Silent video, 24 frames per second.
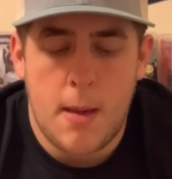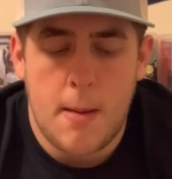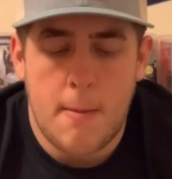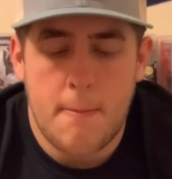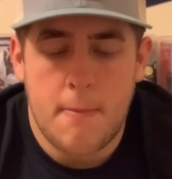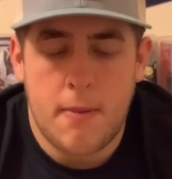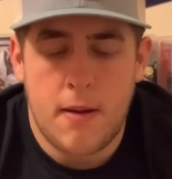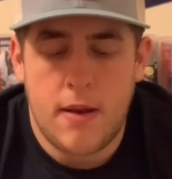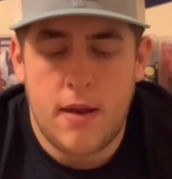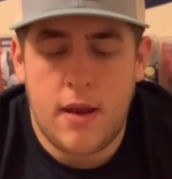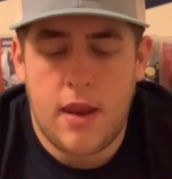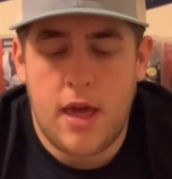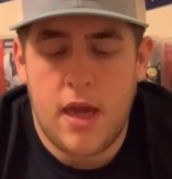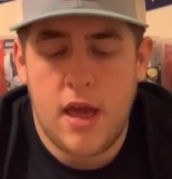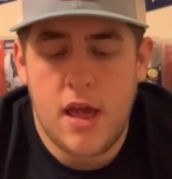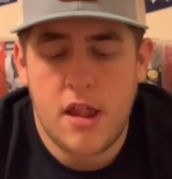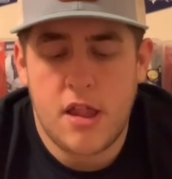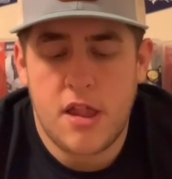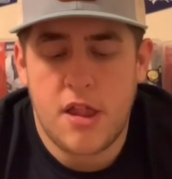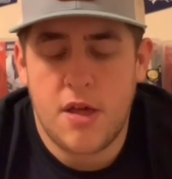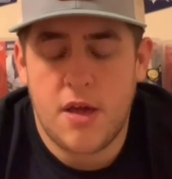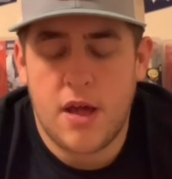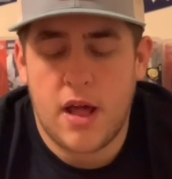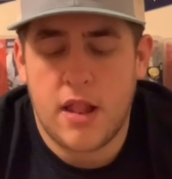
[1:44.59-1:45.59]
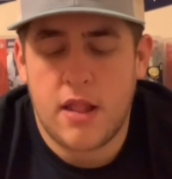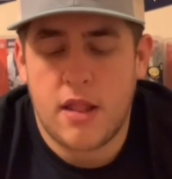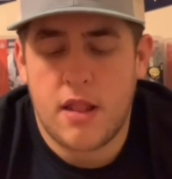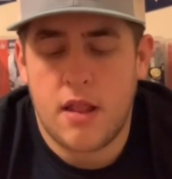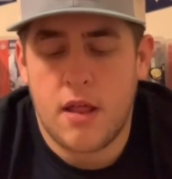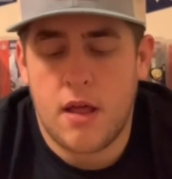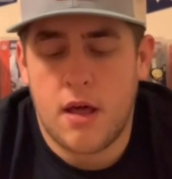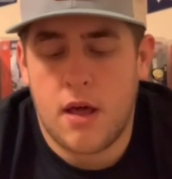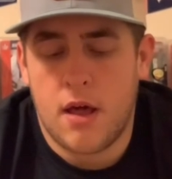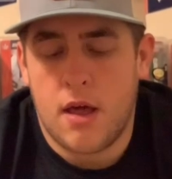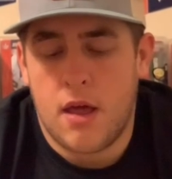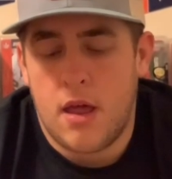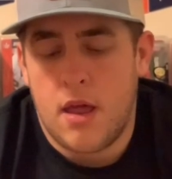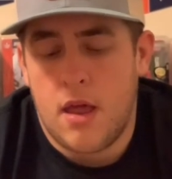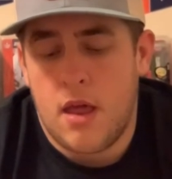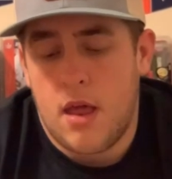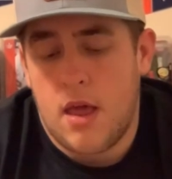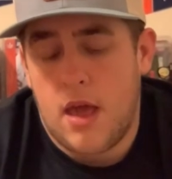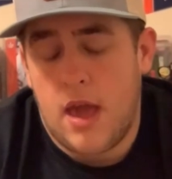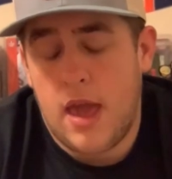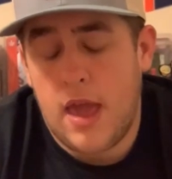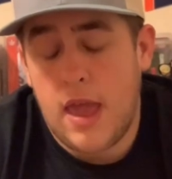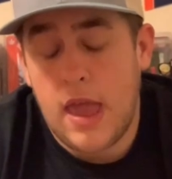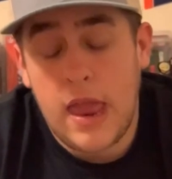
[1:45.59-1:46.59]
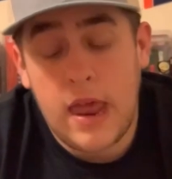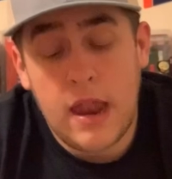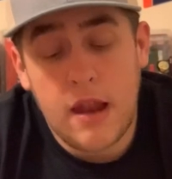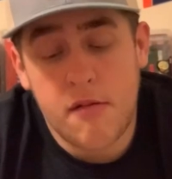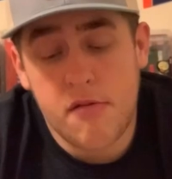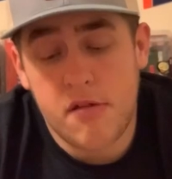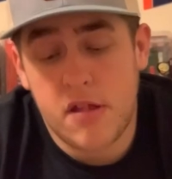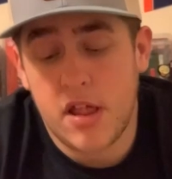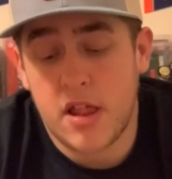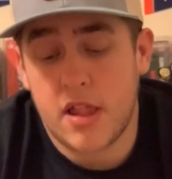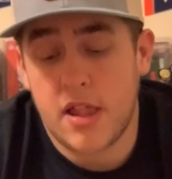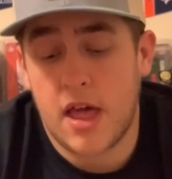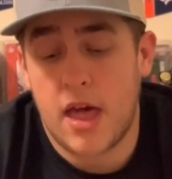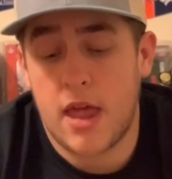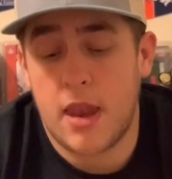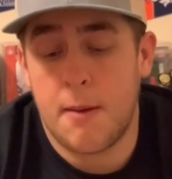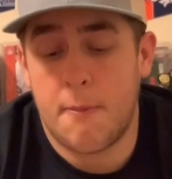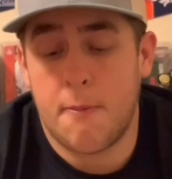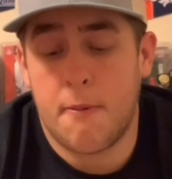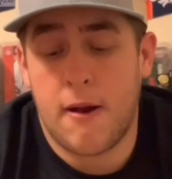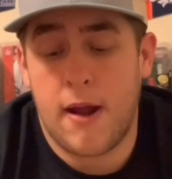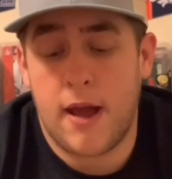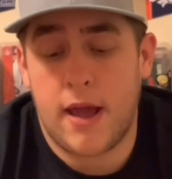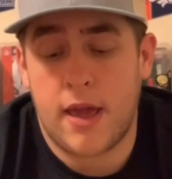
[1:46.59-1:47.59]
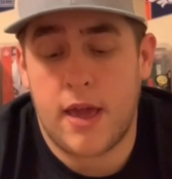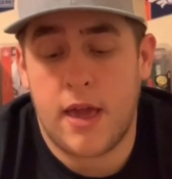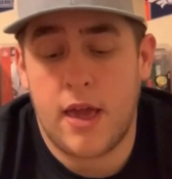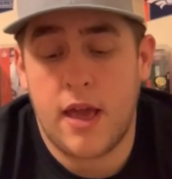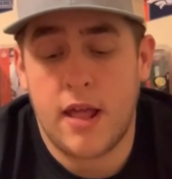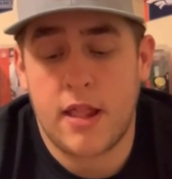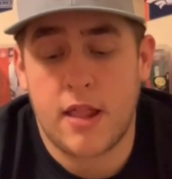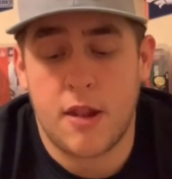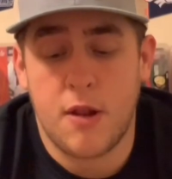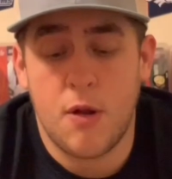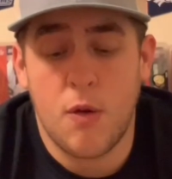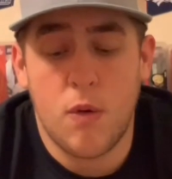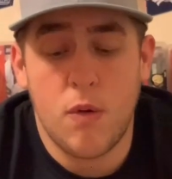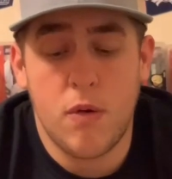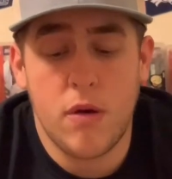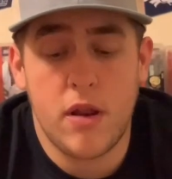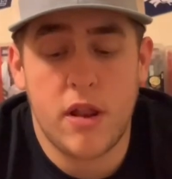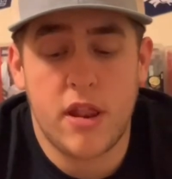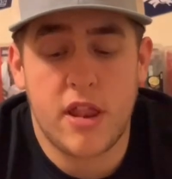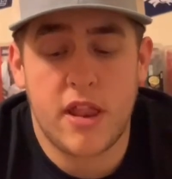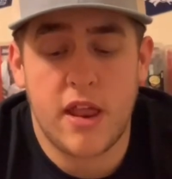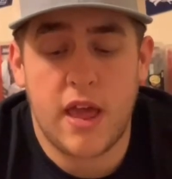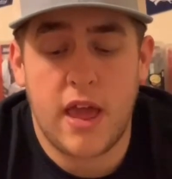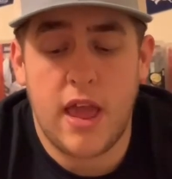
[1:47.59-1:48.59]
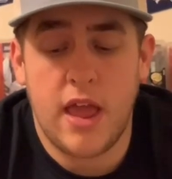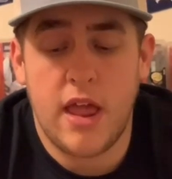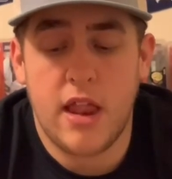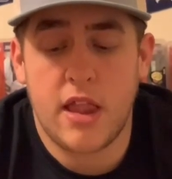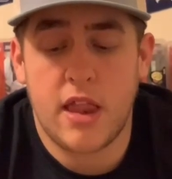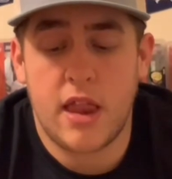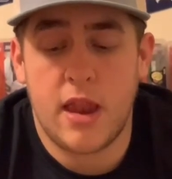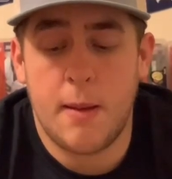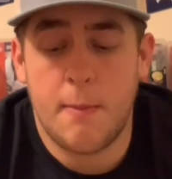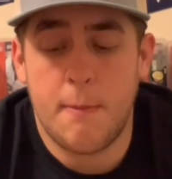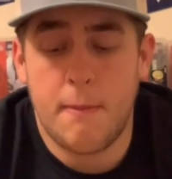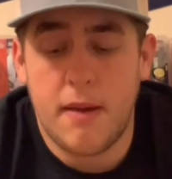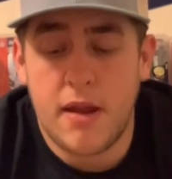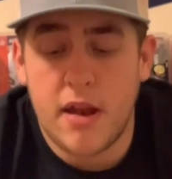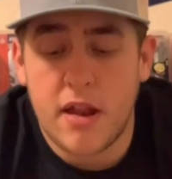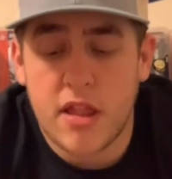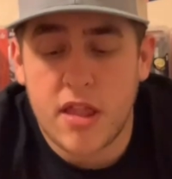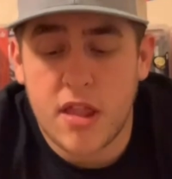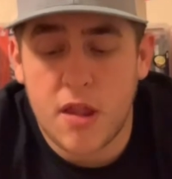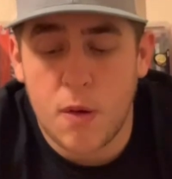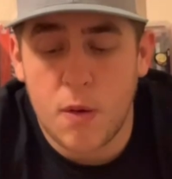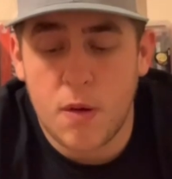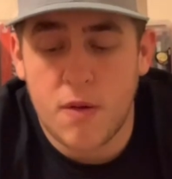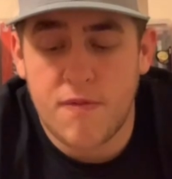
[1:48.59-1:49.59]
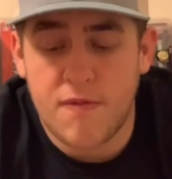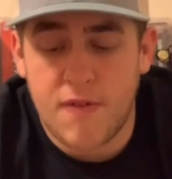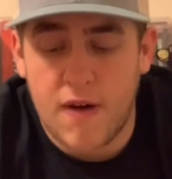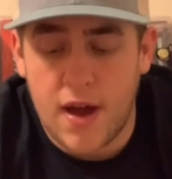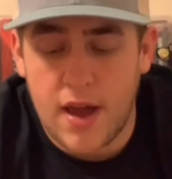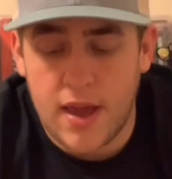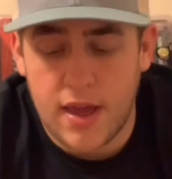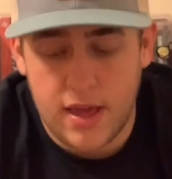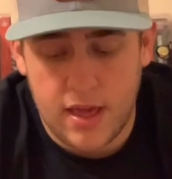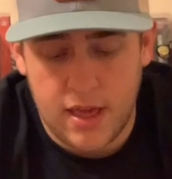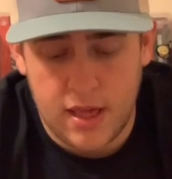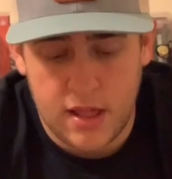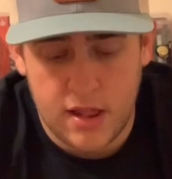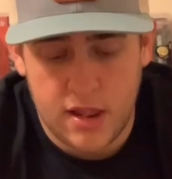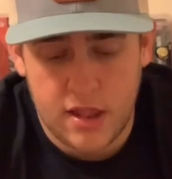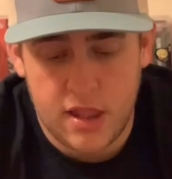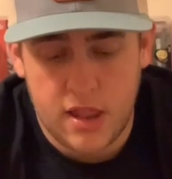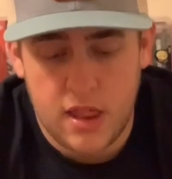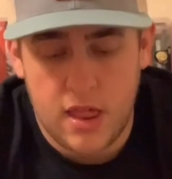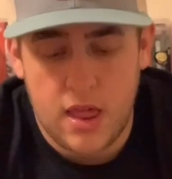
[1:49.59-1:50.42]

But next, you got the NFC side of the bracket. You get the New Orleans Saints and the Minnesota Vikings.